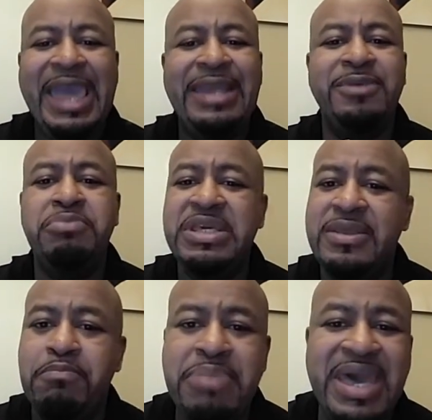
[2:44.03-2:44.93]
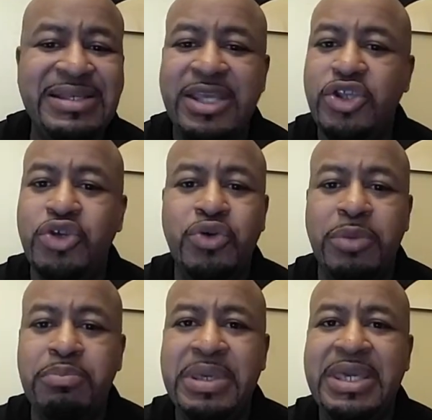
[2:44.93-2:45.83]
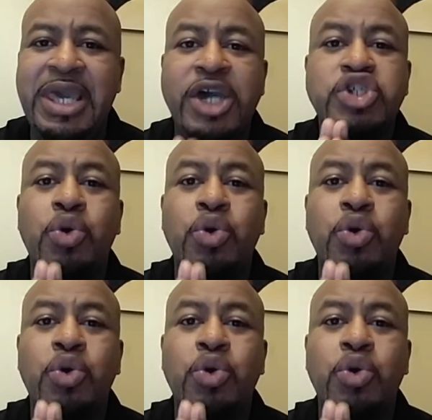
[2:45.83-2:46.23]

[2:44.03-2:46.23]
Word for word: and to be the best that you could be